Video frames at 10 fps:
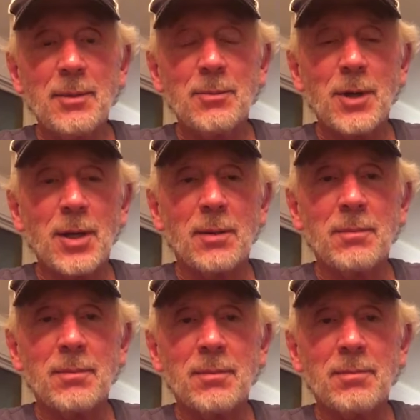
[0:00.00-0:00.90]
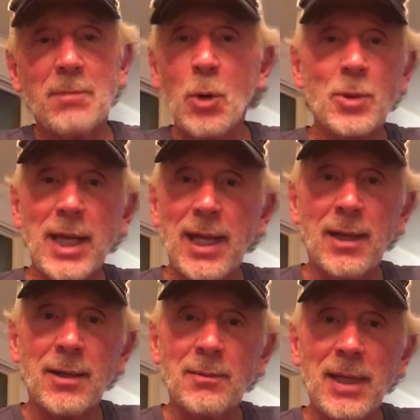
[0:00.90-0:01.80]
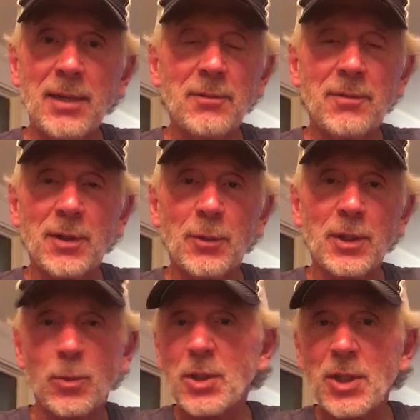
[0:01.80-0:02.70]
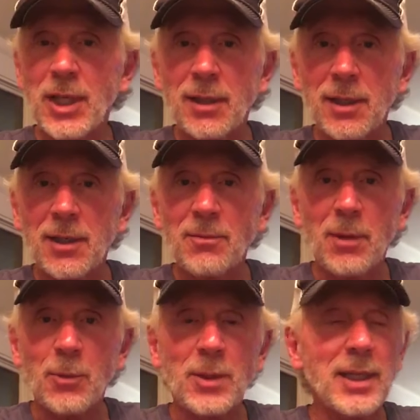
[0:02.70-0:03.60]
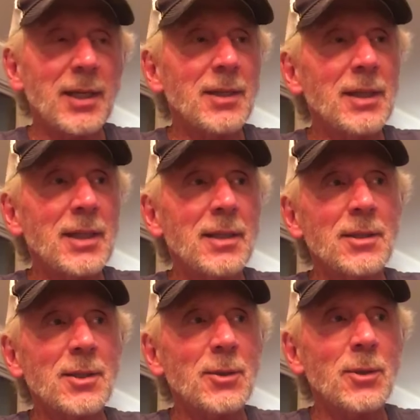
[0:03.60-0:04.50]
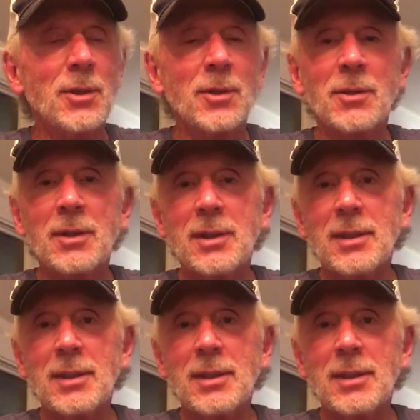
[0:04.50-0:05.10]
brought a Motown influence, which she loved Motown, uh, to her